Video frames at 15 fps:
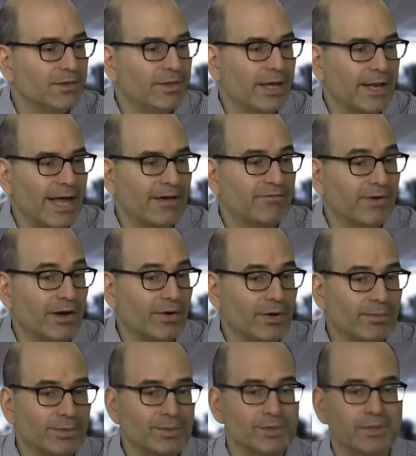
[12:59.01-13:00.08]
that have
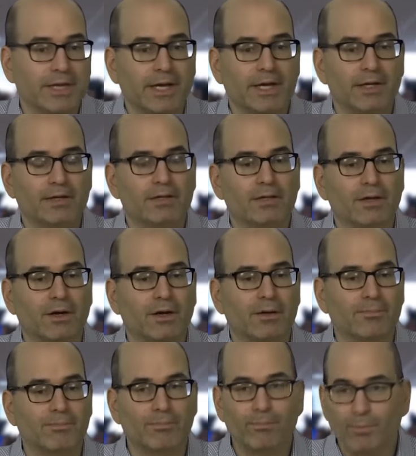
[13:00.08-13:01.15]
variables that
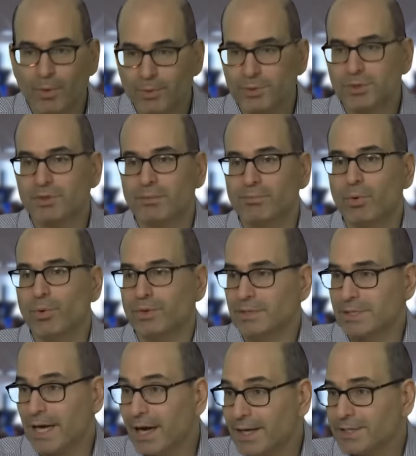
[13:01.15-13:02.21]
are most
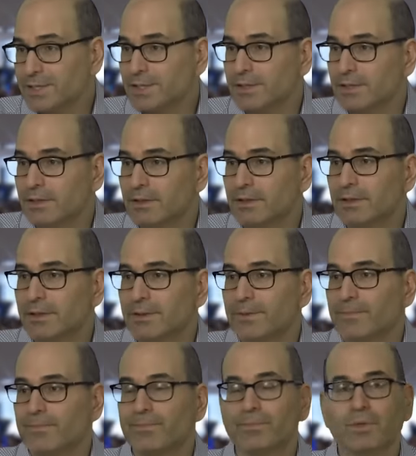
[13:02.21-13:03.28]
important to us.
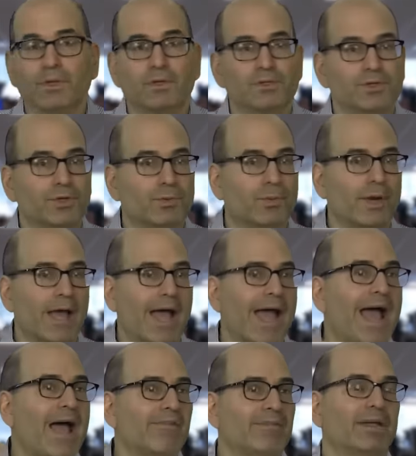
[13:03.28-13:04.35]
So you want to
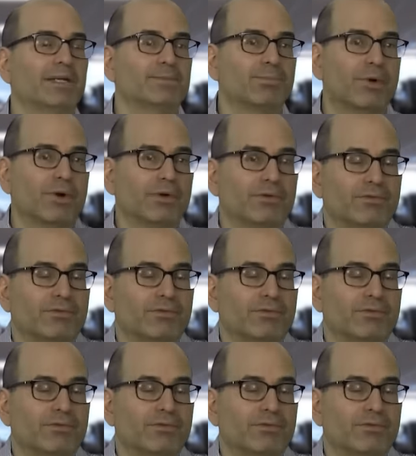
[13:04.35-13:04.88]
have that as part